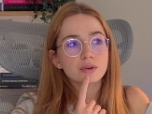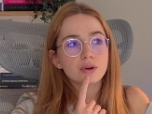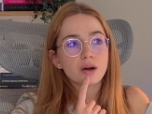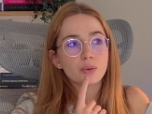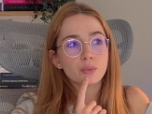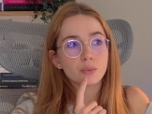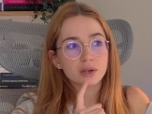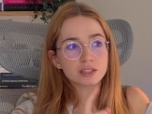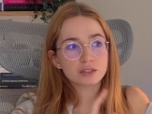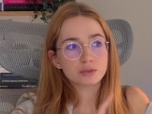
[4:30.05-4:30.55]

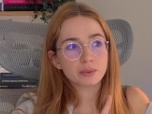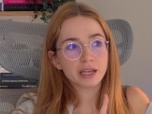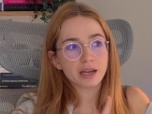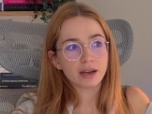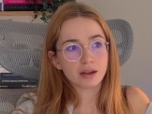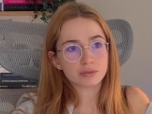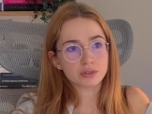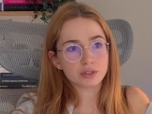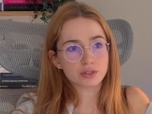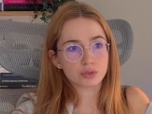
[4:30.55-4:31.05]
Once we
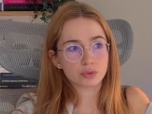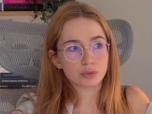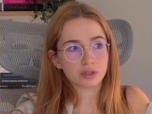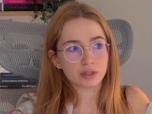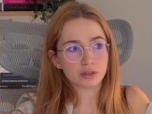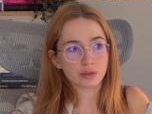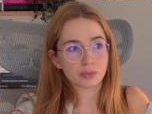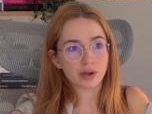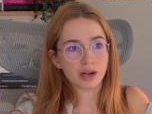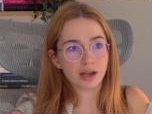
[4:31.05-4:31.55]
have a
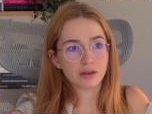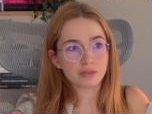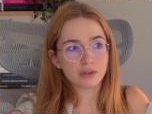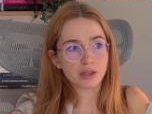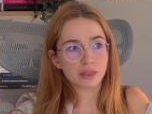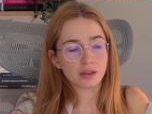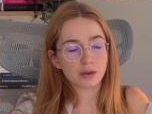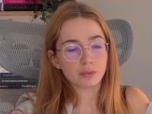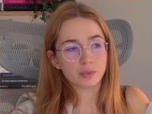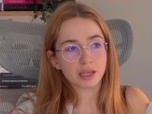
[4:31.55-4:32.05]
sorted graph, I
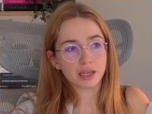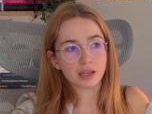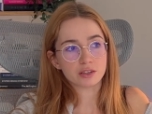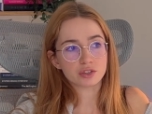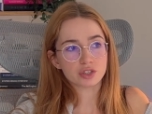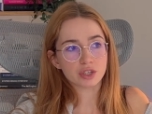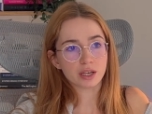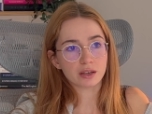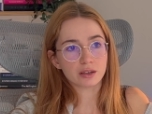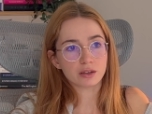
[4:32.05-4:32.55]
think we can
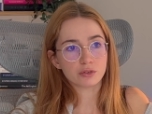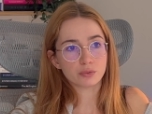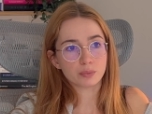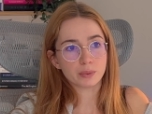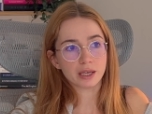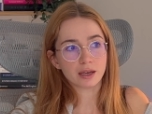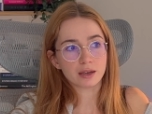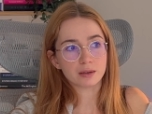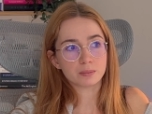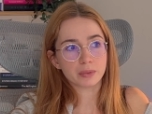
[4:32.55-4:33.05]
check if we
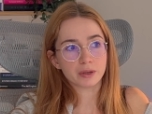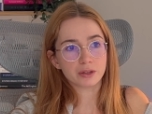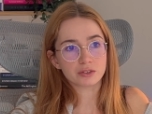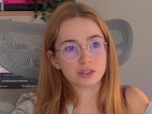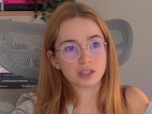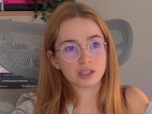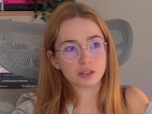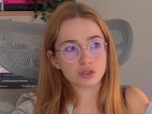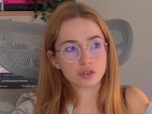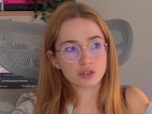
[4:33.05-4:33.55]
can build
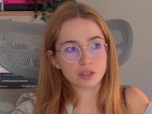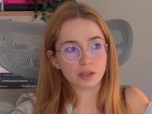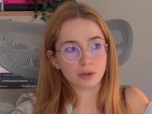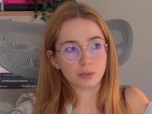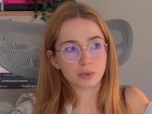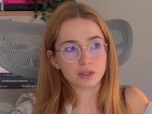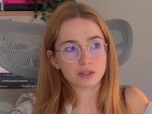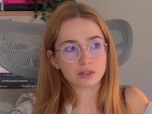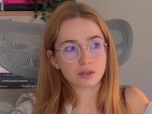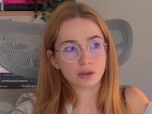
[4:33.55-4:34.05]
each
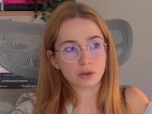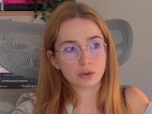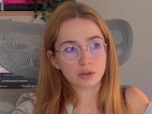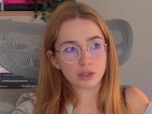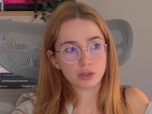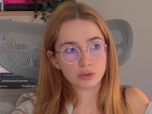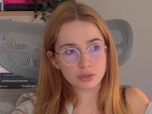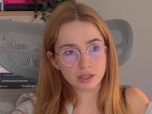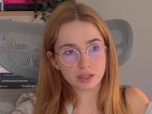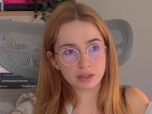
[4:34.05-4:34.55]
sequence
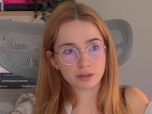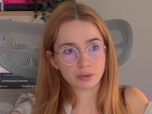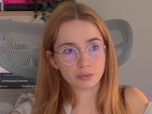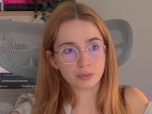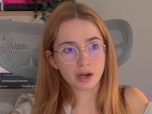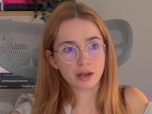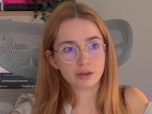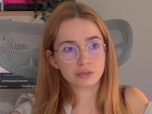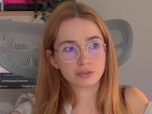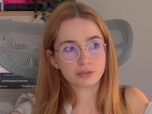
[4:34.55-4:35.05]
using the
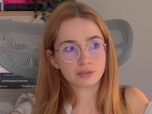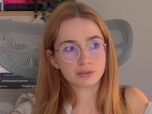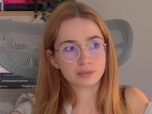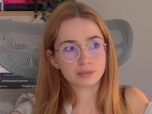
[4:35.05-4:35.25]
graph.